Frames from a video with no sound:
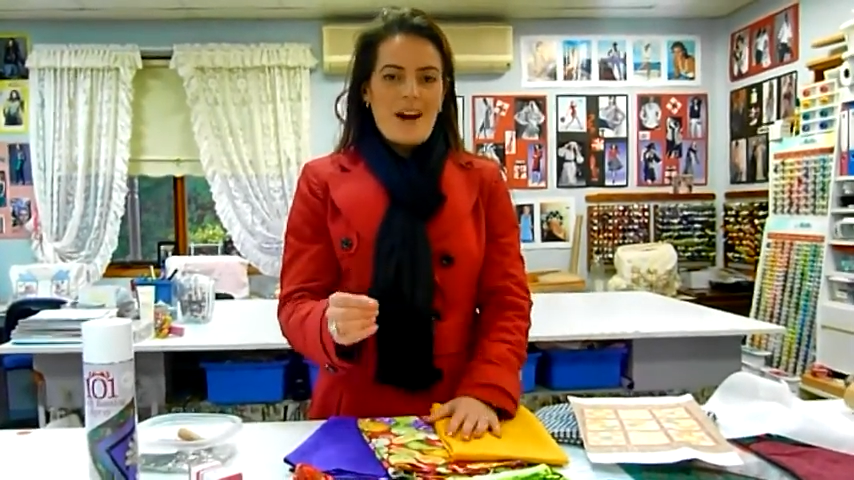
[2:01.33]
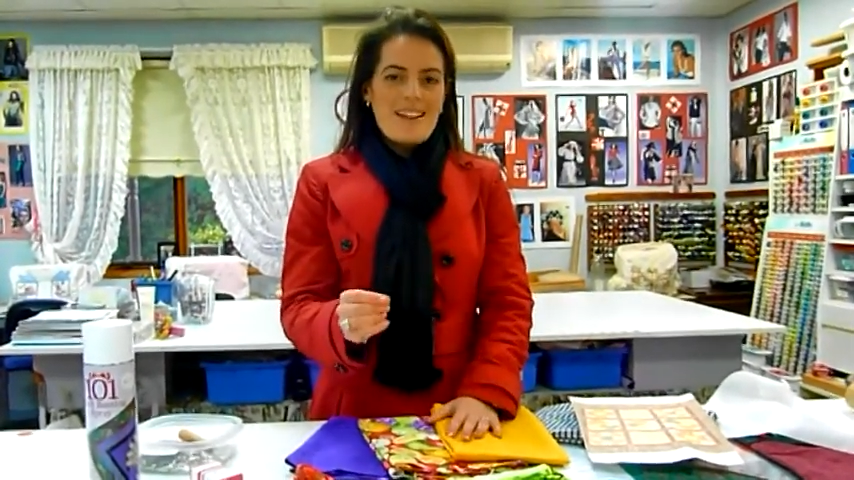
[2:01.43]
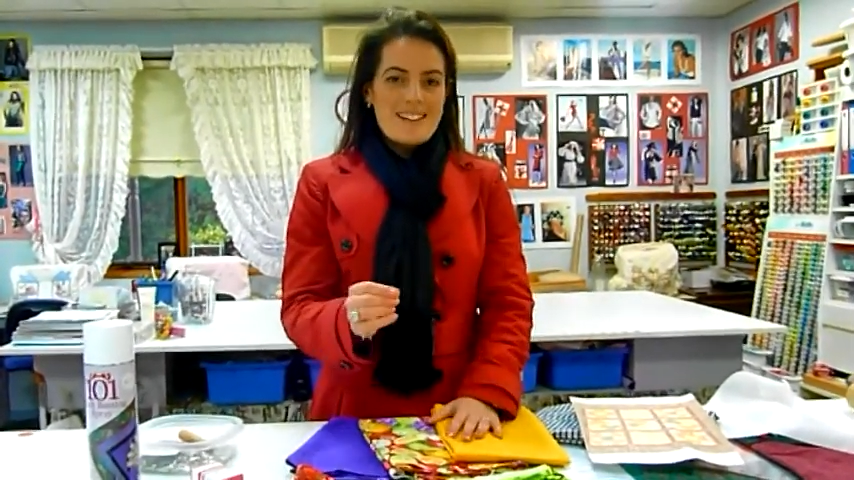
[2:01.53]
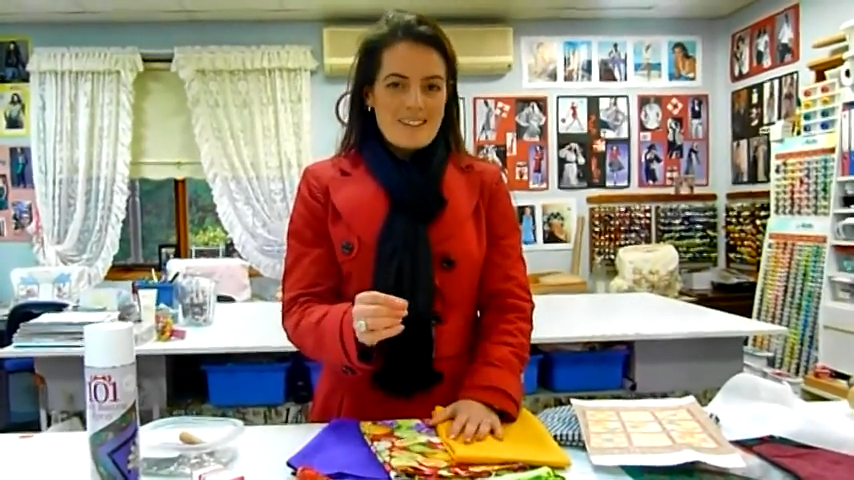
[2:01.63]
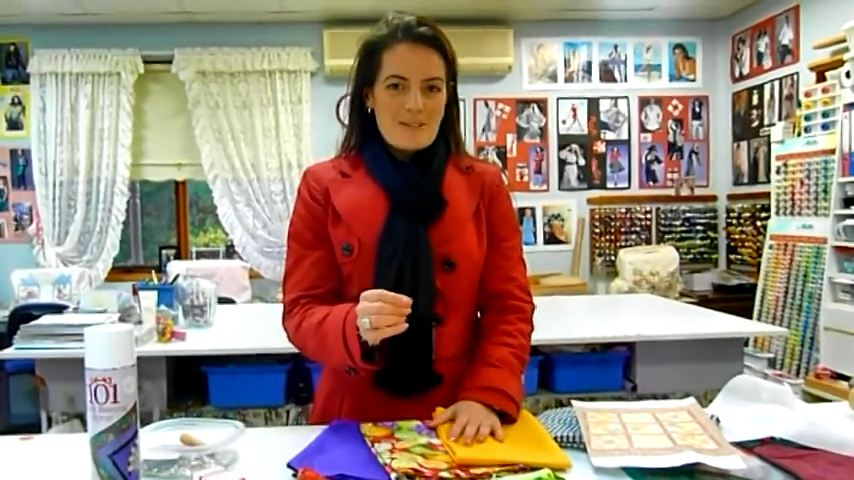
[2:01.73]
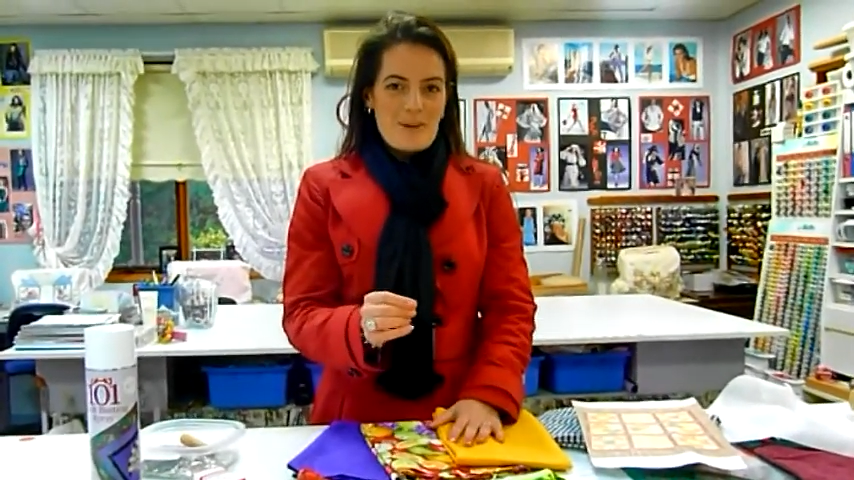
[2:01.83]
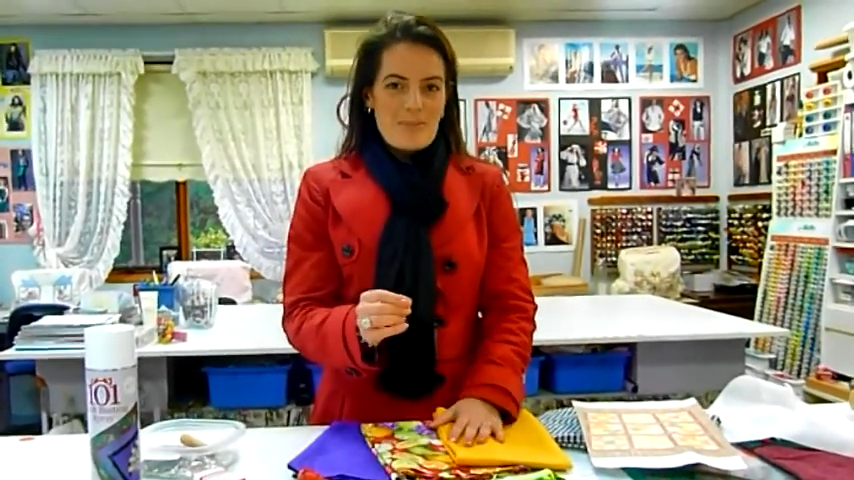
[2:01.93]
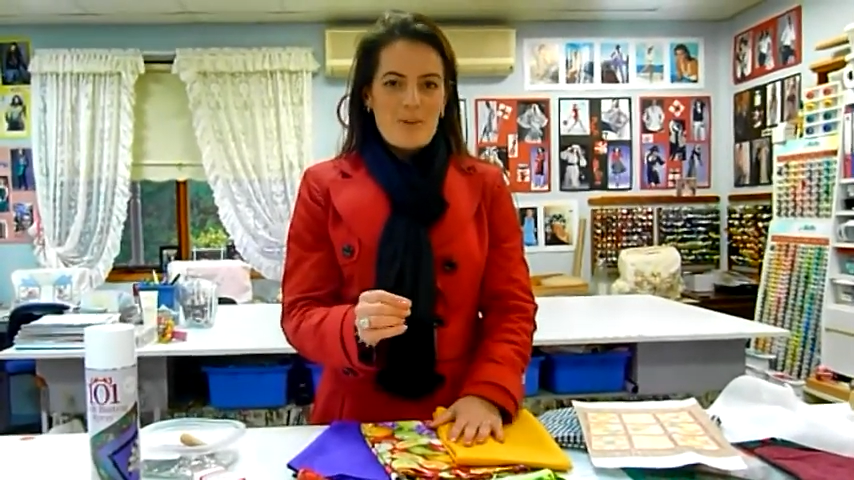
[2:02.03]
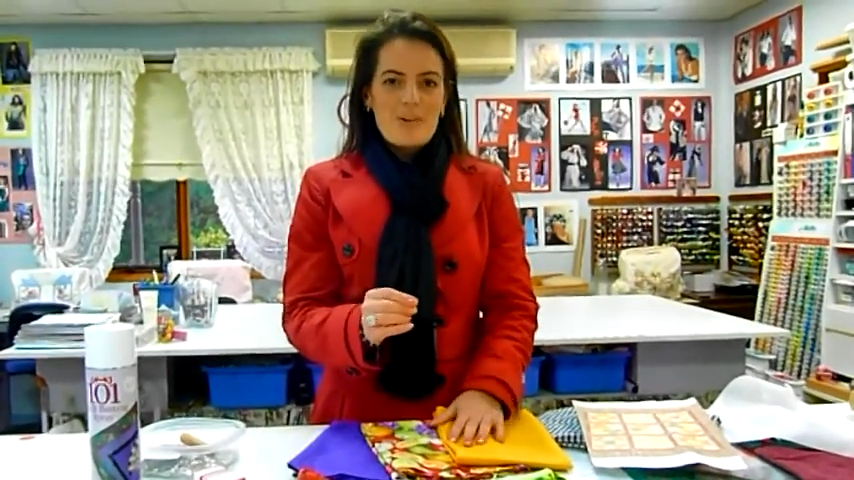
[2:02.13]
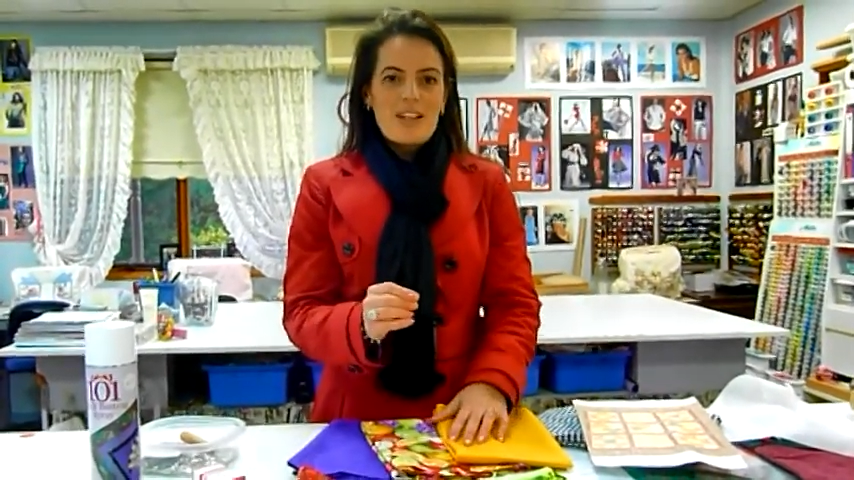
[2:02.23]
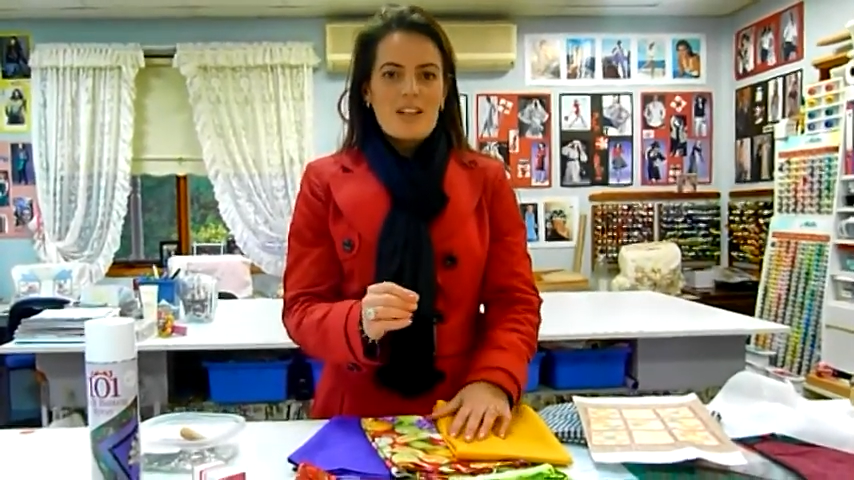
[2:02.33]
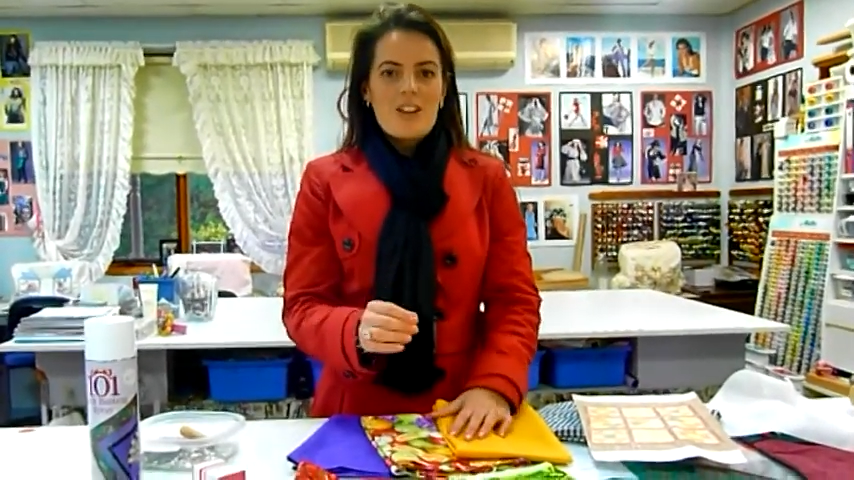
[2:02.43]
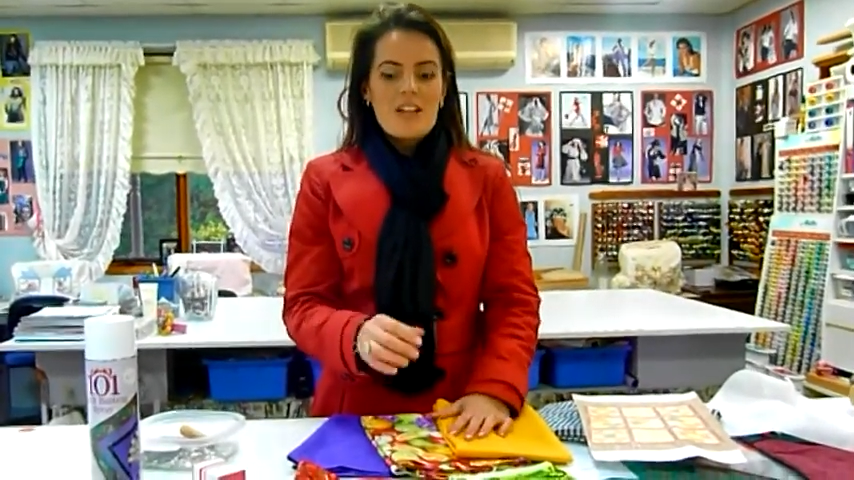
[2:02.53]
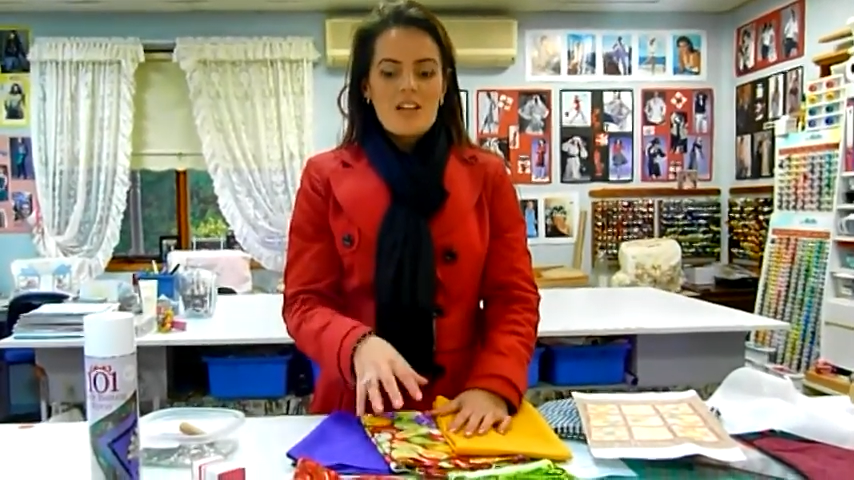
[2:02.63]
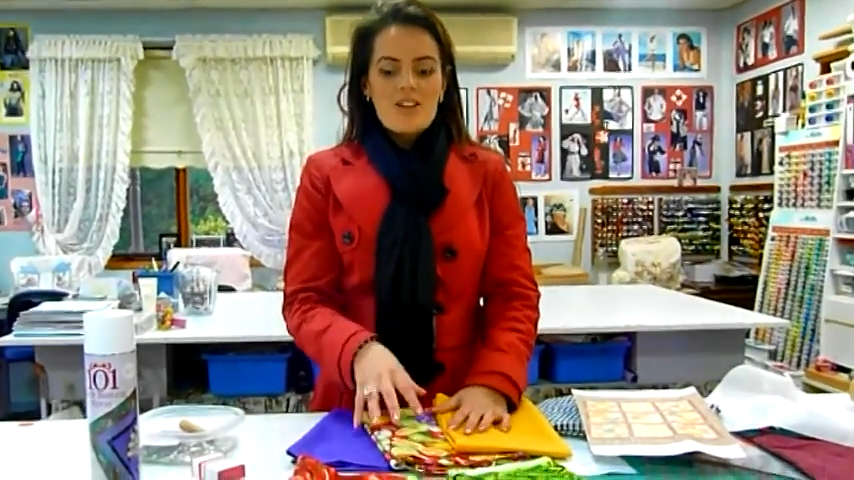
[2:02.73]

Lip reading: a little bit more than you think